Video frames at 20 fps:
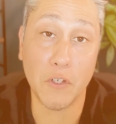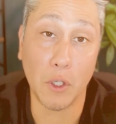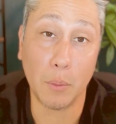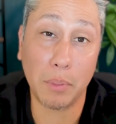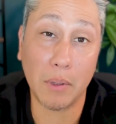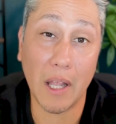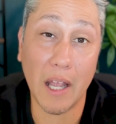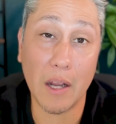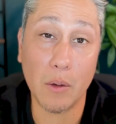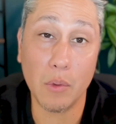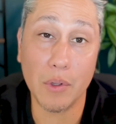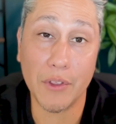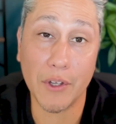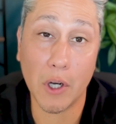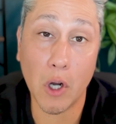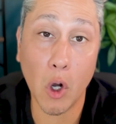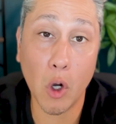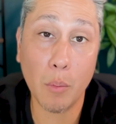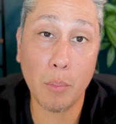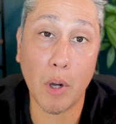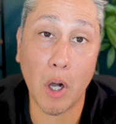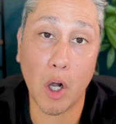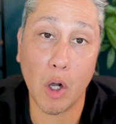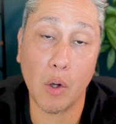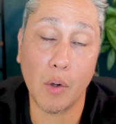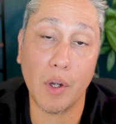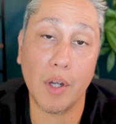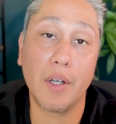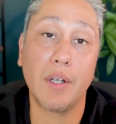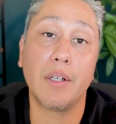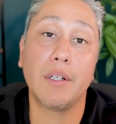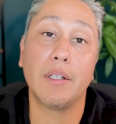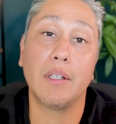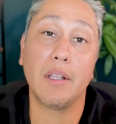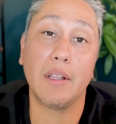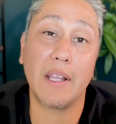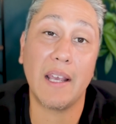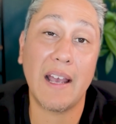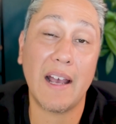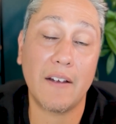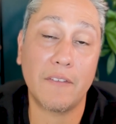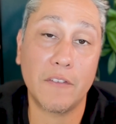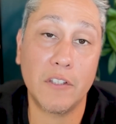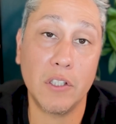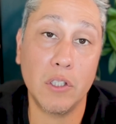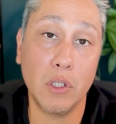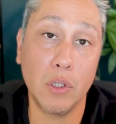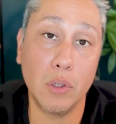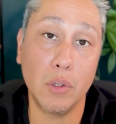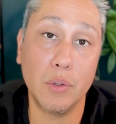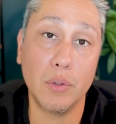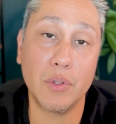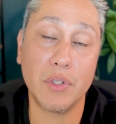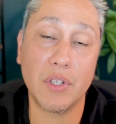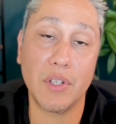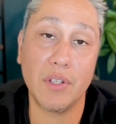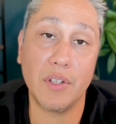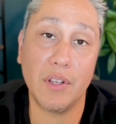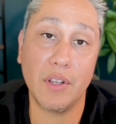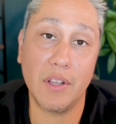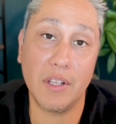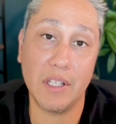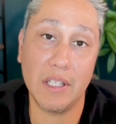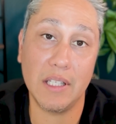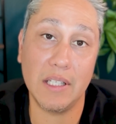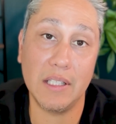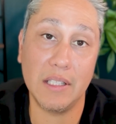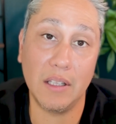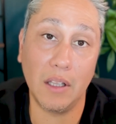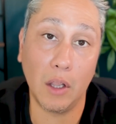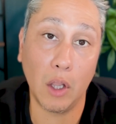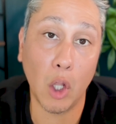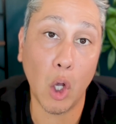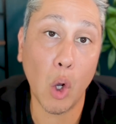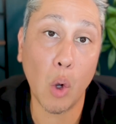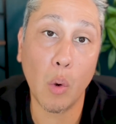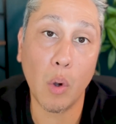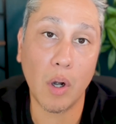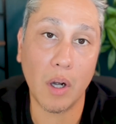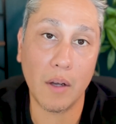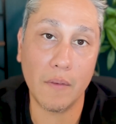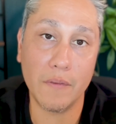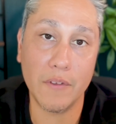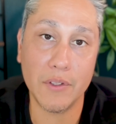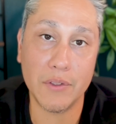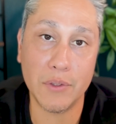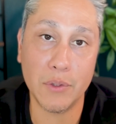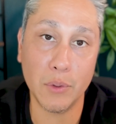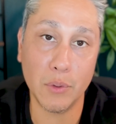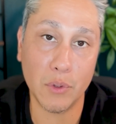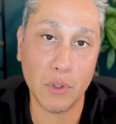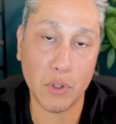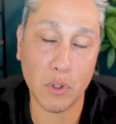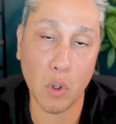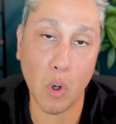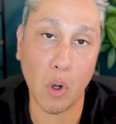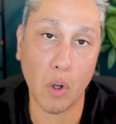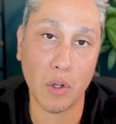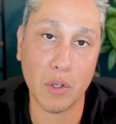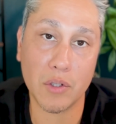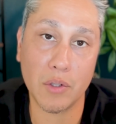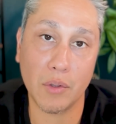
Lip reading: you're applying with a co-borrower, they have to use the lower of the two scores.